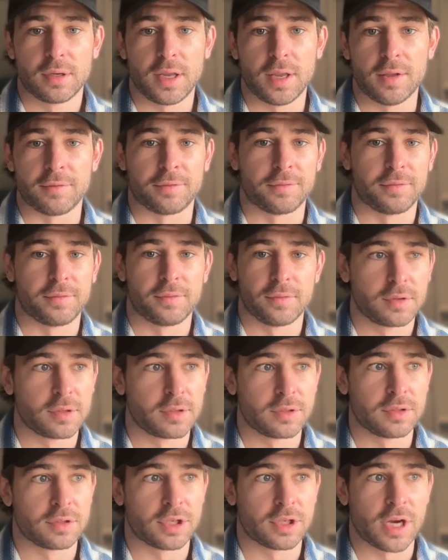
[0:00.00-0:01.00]
If
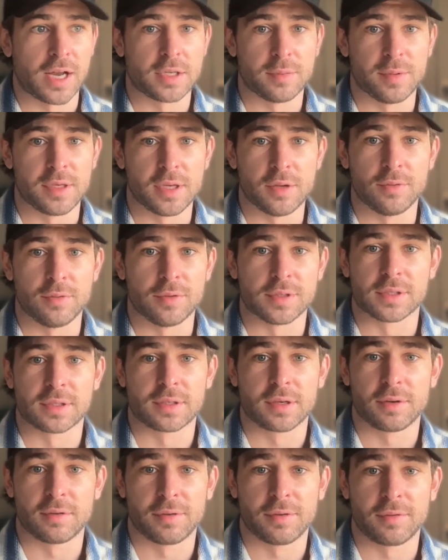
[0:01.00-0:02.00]
ChatGPT was
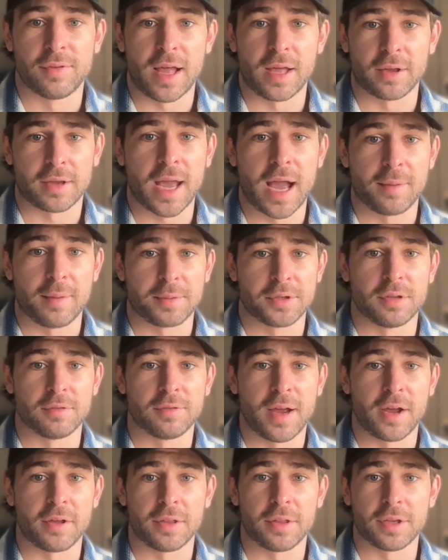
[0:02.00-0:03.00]
capturing the
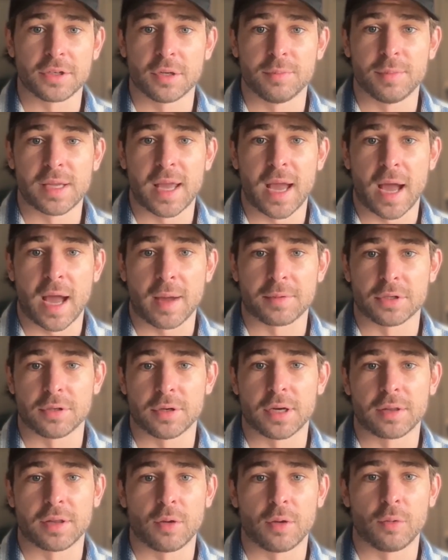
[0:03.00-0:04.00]
value they should be
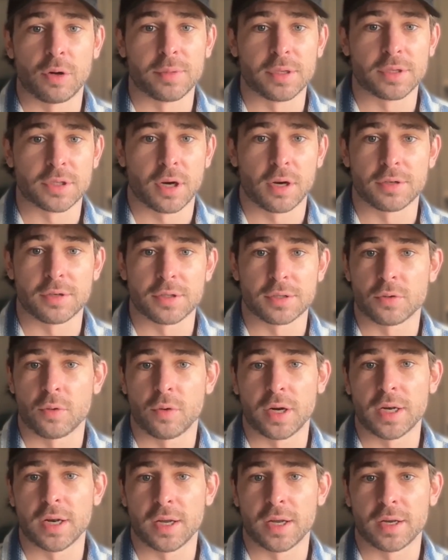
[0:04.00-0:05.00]
capturing, they wouldn't be charging
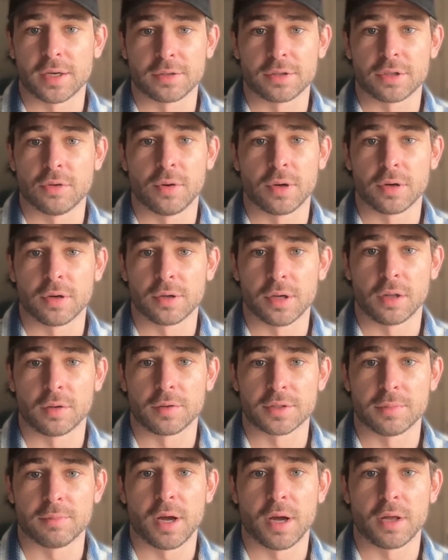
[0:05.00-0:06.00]

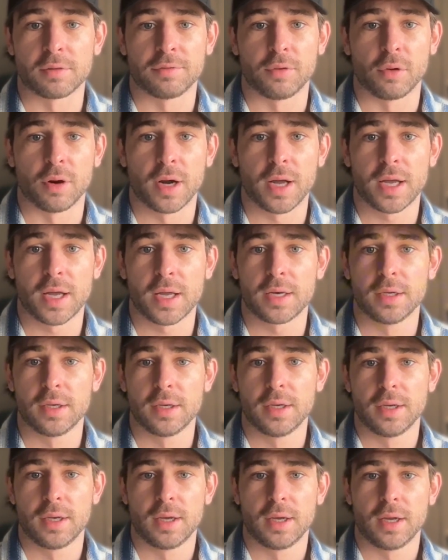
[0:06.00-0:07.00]
$2,900 a month for it.
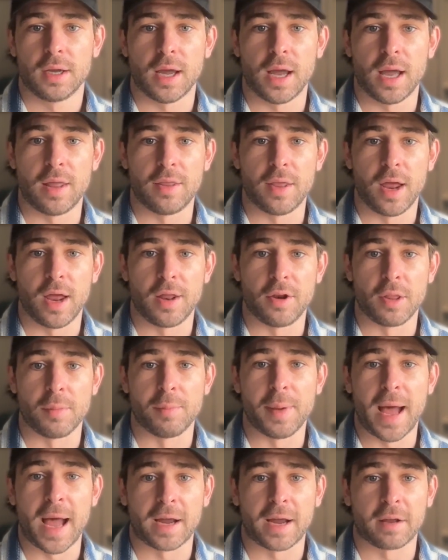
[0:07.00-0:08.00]
And on the
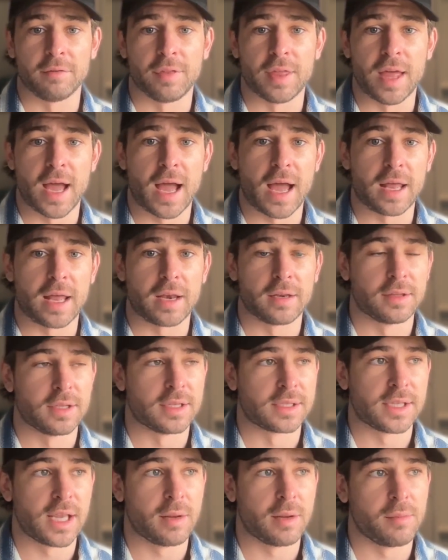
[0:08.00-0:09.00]
back of that,
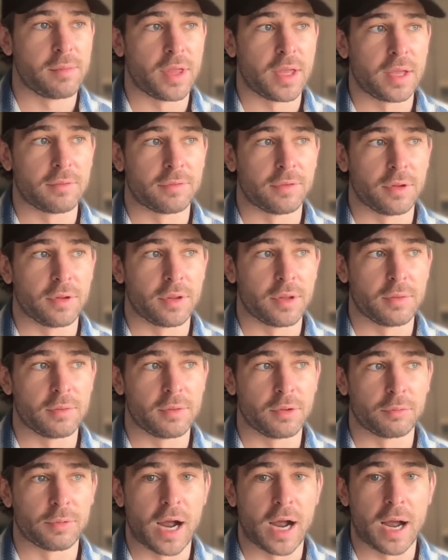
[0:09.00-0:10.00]
the same thing for the
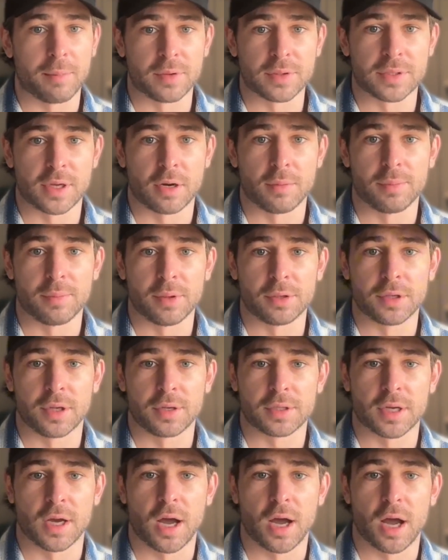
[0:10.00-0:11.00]
wrappers that are built
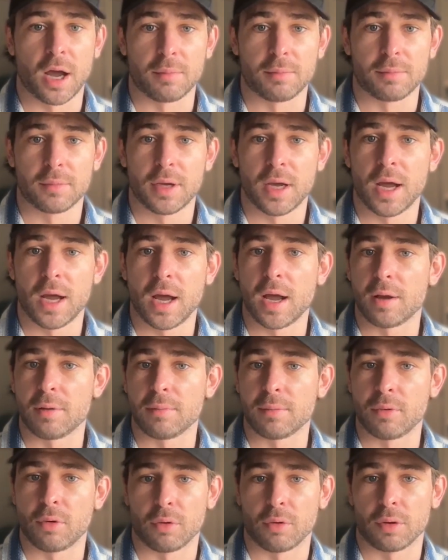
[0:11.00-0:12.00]
on top,
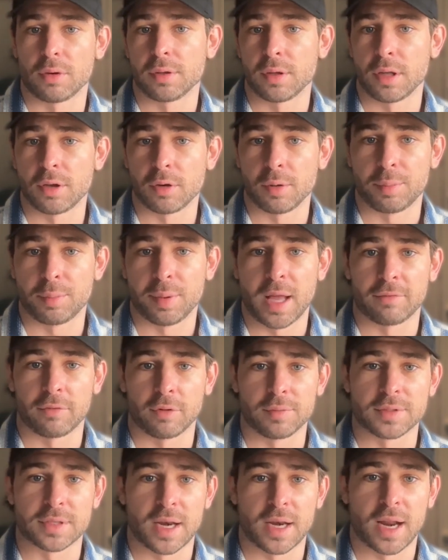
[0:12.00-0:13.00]
or the
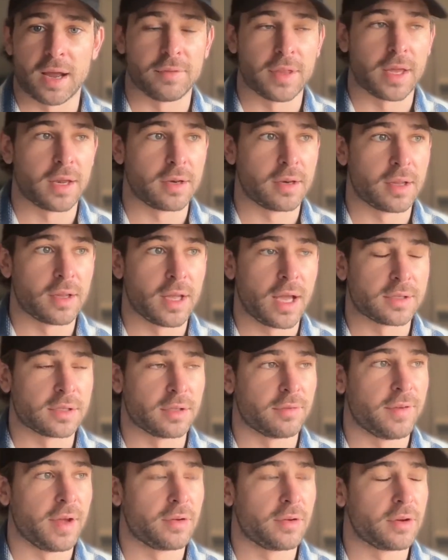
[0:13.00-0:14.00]
platforms that have that as
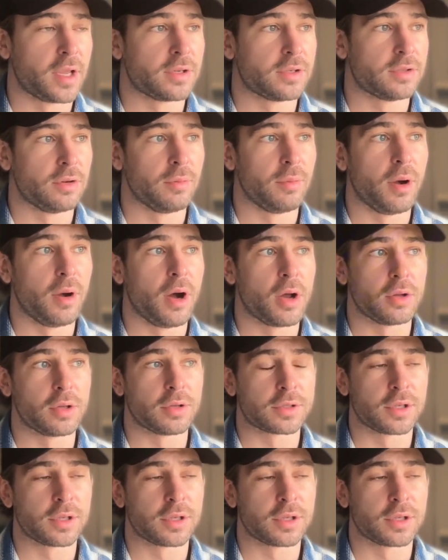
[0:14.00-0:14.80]
the foundational model.